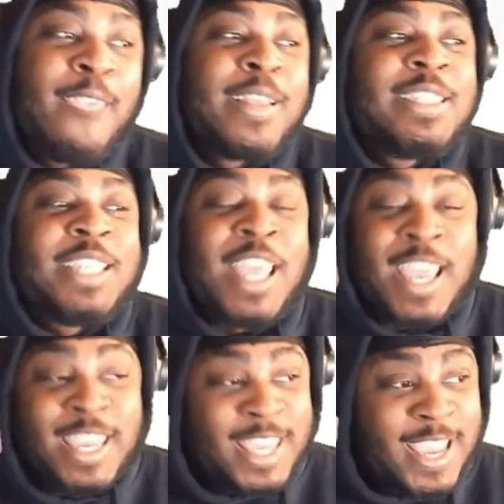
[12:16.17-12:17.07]

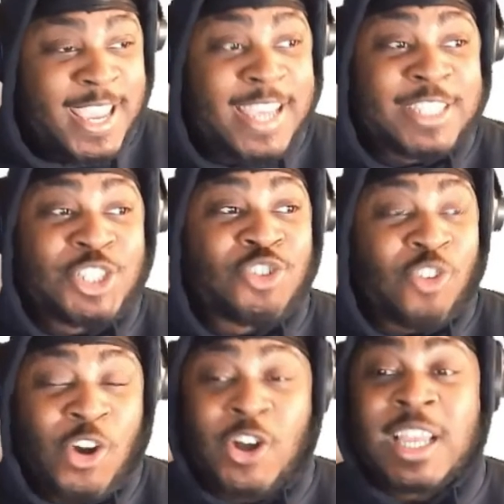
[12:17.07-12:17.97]
Shiki is
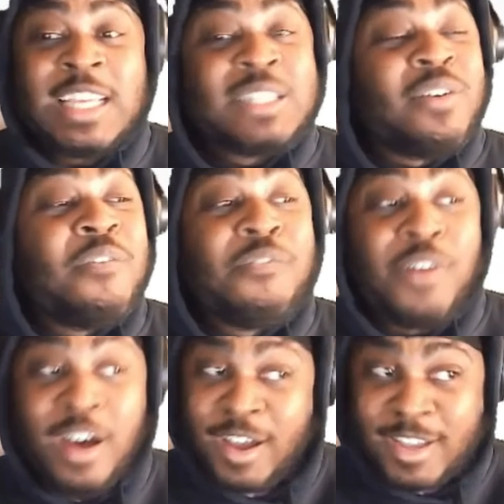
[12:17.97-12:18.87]
strong as
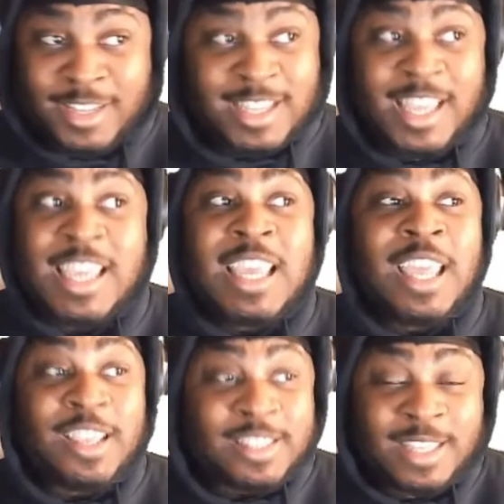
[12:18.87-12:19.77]
fuck. He
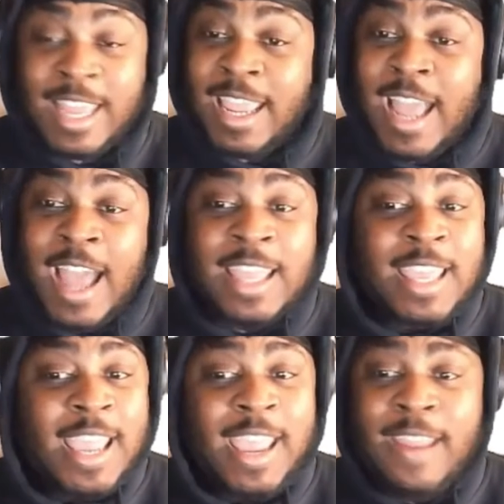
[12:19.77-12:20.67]
is. Like, I
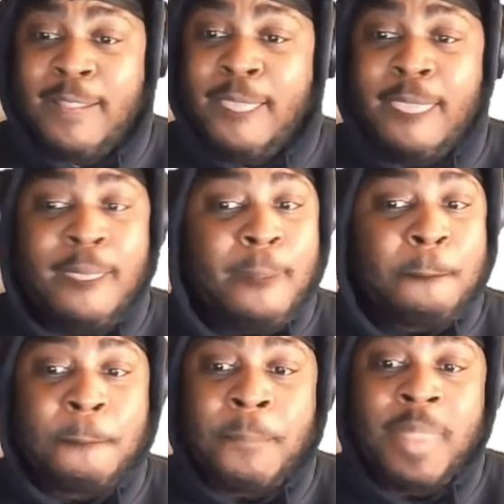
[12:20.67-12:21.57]
can't
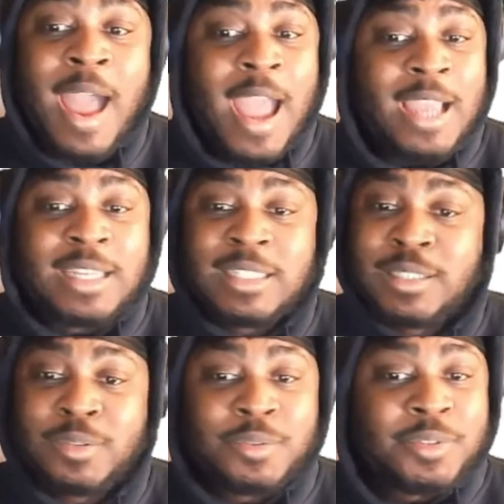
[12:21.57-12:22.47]
not
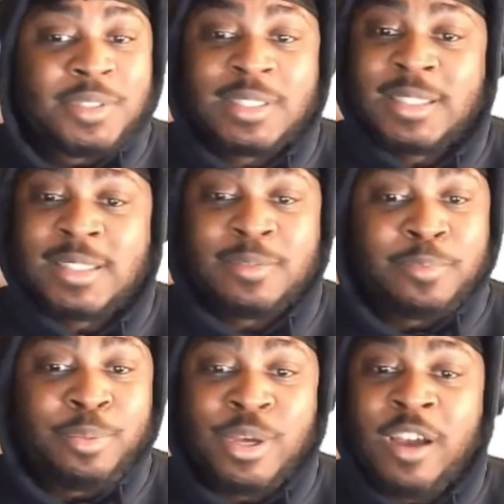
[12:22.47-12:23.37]

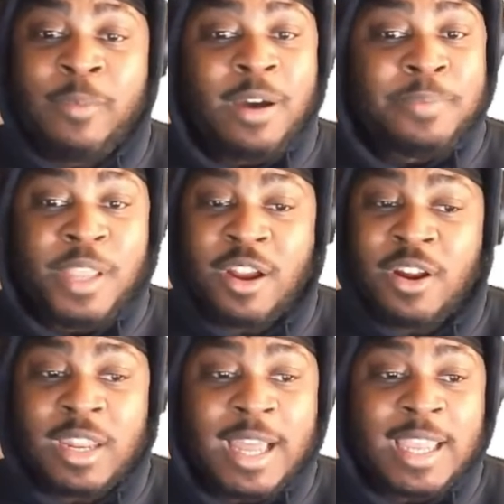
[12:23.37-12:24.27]
put him up there.
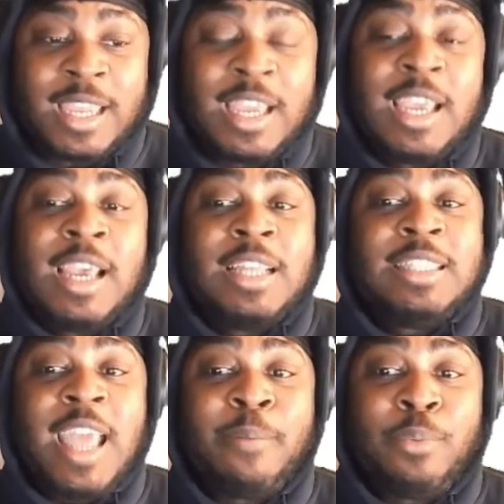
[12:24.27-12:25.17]
Like,
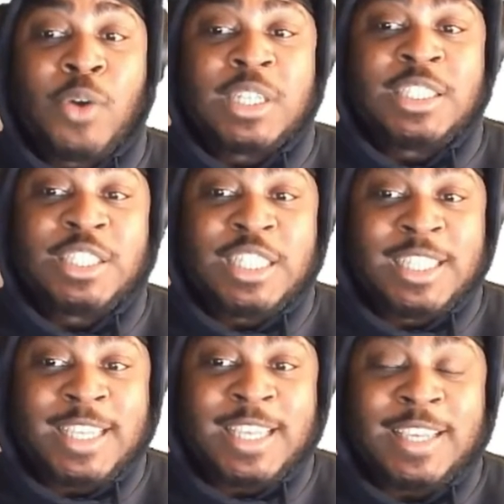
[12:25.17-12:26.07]
that boy
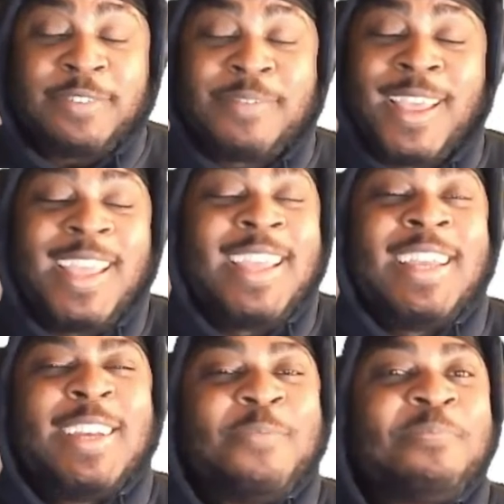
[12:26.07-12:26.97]
Shiki
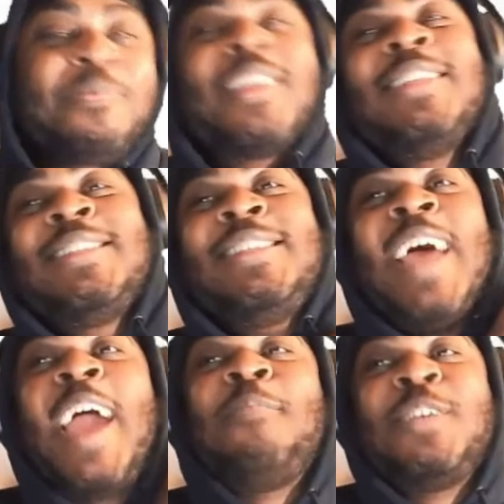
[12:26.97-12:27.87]

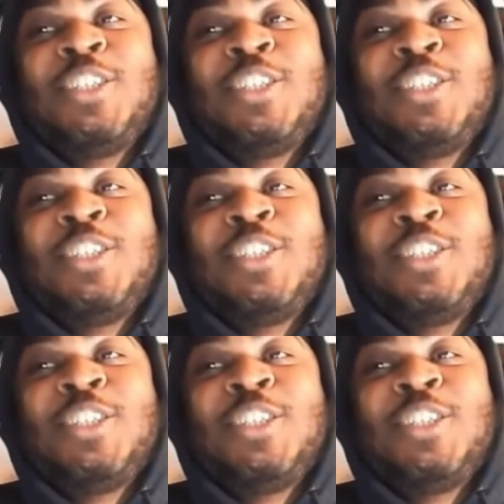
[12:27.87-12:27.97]
tapped